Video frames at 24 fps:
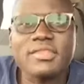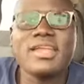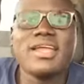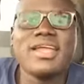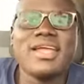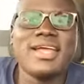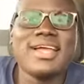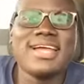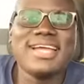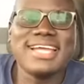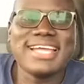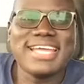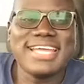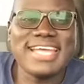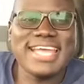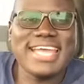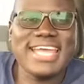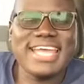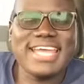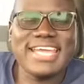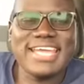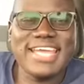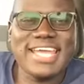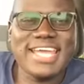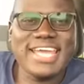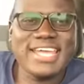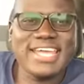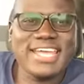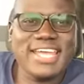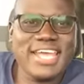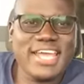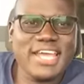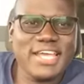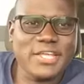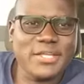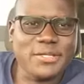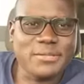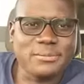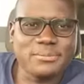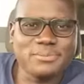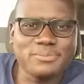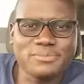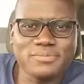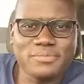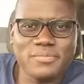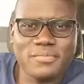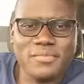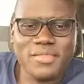Hey, hey, hey.
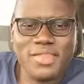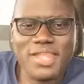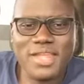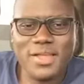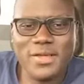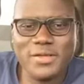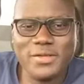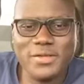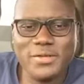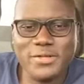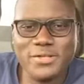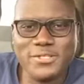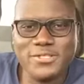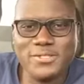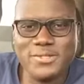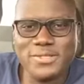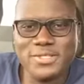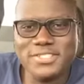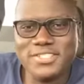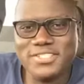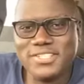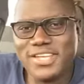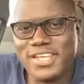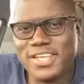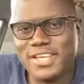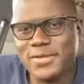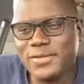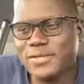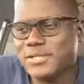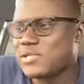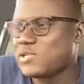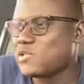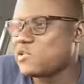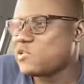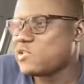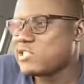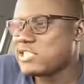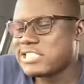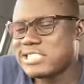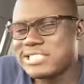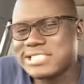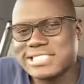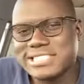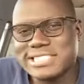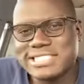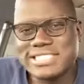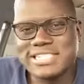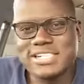How are you all doing today?
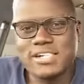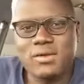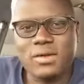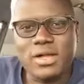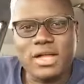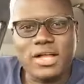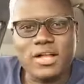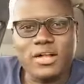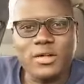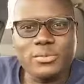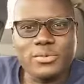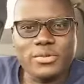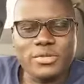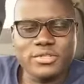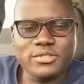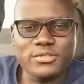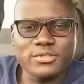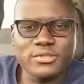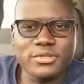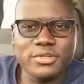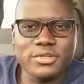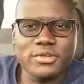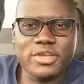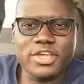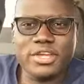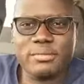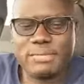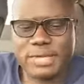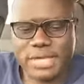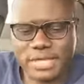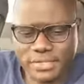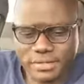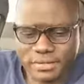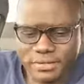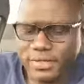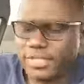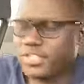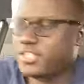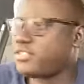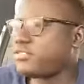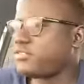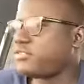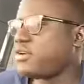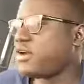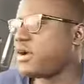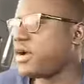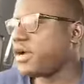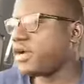Well, I hope you're doing great by the grace of
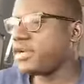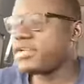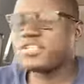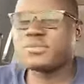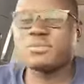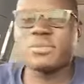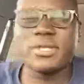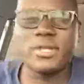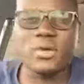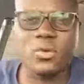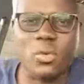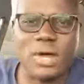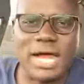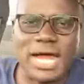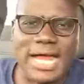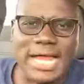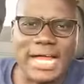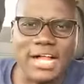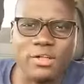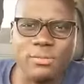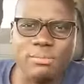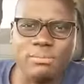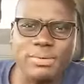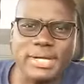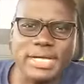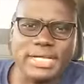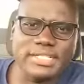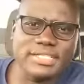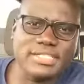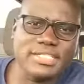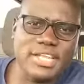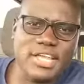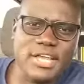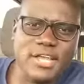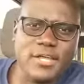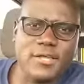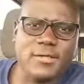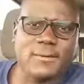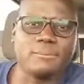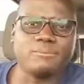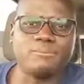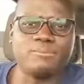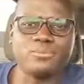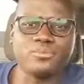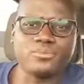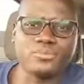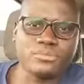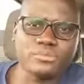God. It's been a while, but um,
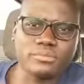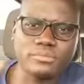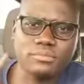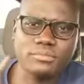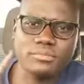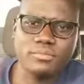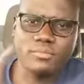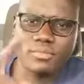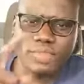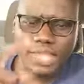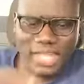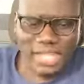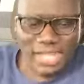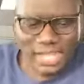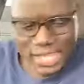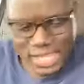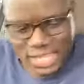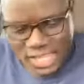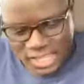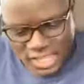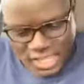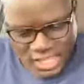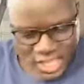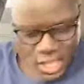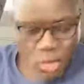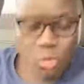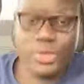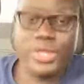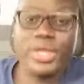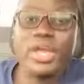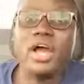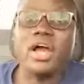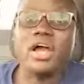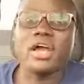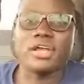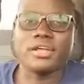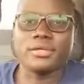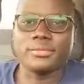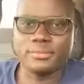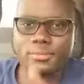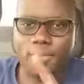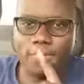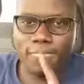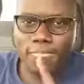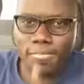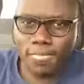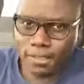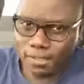here we are.
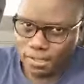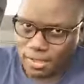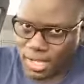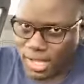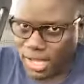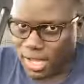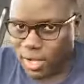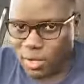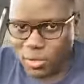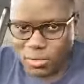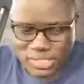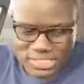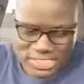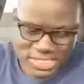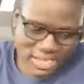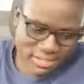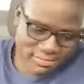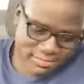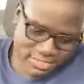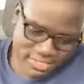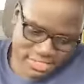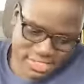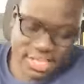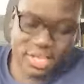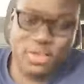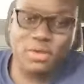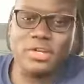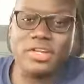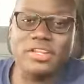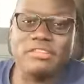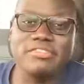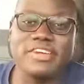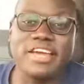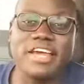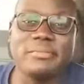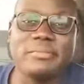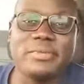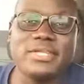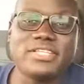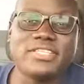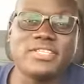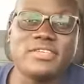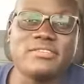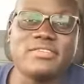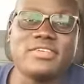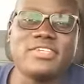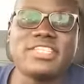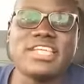I always love to take only five minutes of your
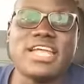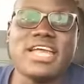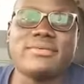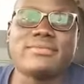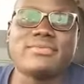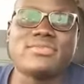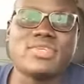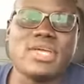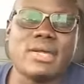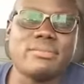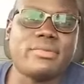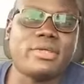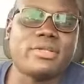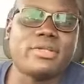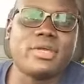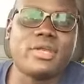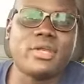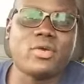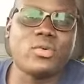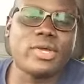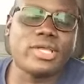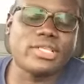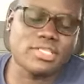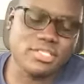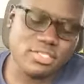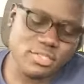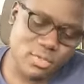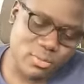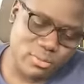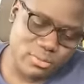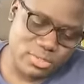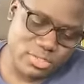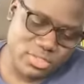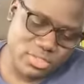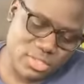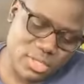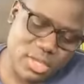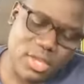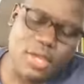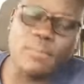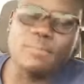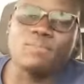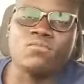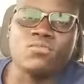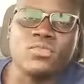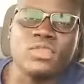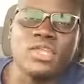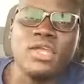time, so I'm not going to waste so much time.
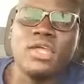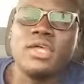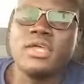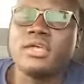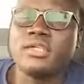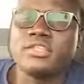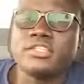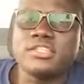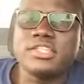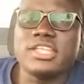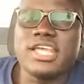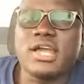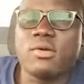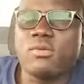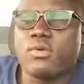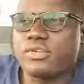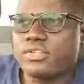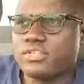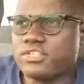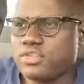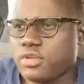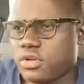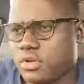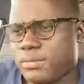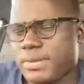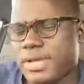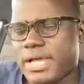Today, I want to talk about